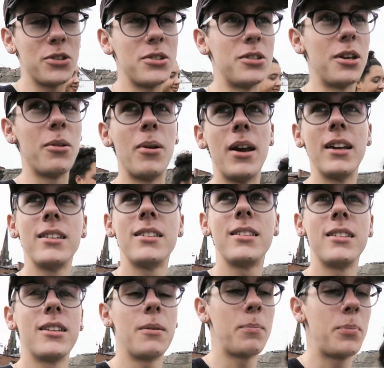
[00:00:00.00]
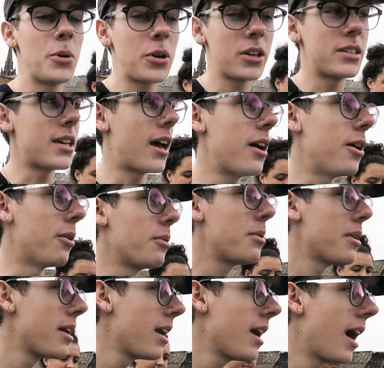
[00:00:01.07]
just do is book a tattoo.
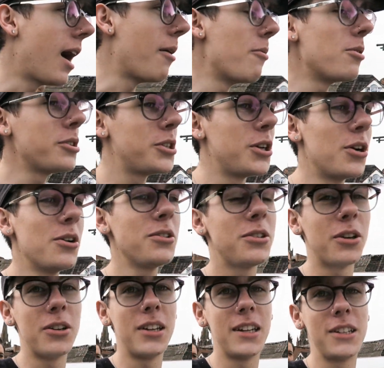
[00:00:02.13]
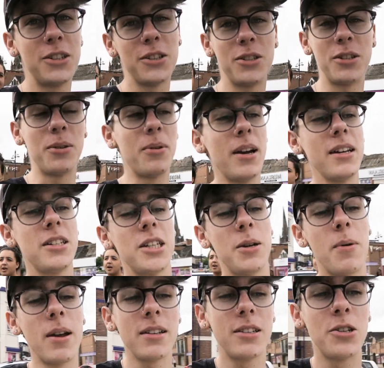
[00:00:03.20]
And what she also did just do is she
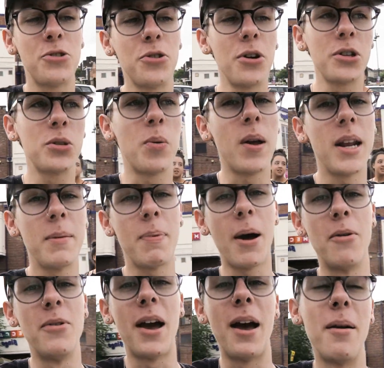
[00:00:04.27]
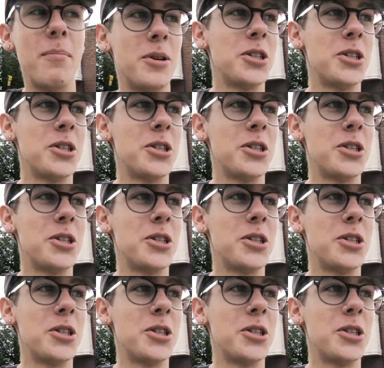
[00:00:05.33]
went to draw £20 out of